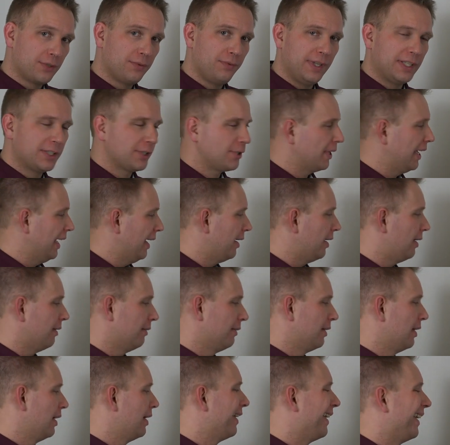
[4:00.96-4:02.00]
fit together,
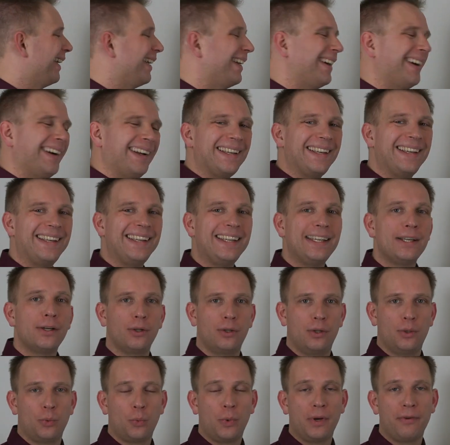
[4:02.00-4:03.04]

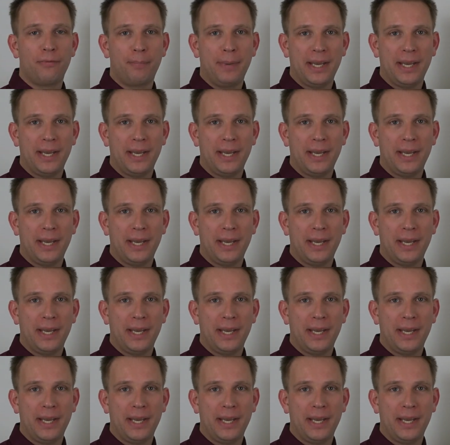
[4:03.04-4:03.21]
ideal with